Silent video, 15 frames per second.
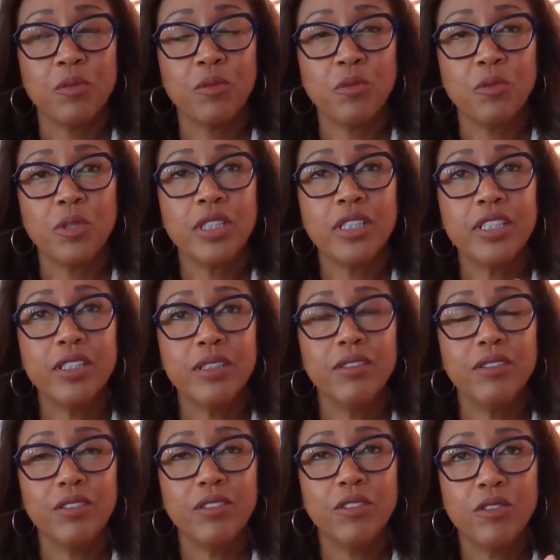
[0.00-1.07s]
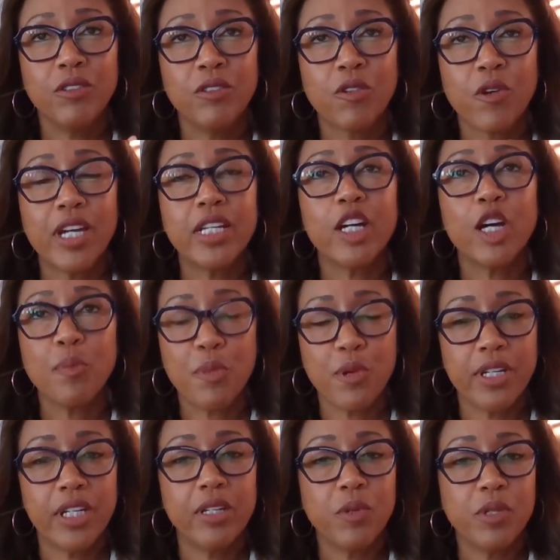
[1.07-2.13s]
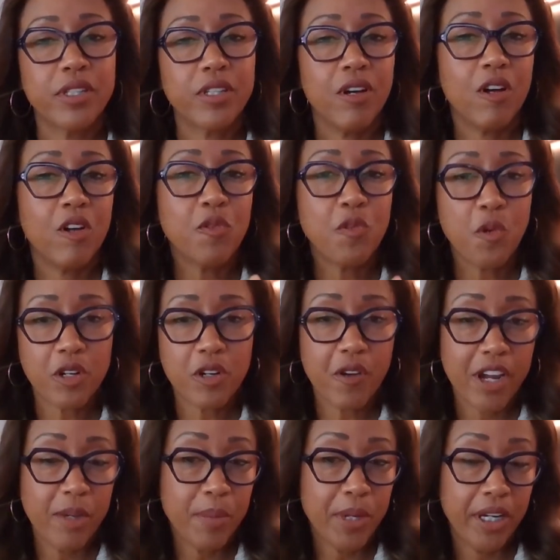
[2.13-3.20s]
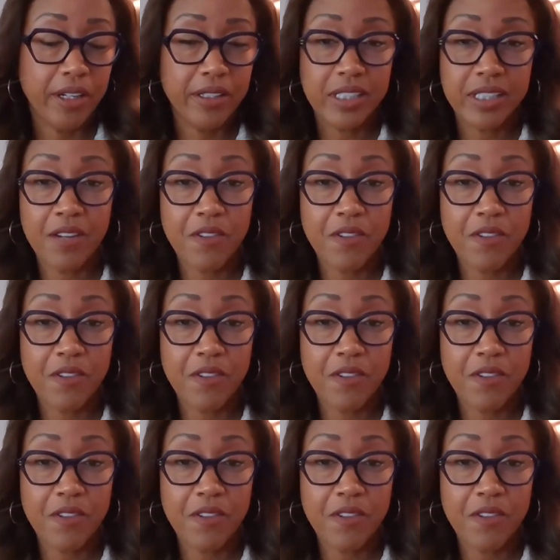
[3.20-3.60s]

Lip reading: really great upbringing with all four grandparents.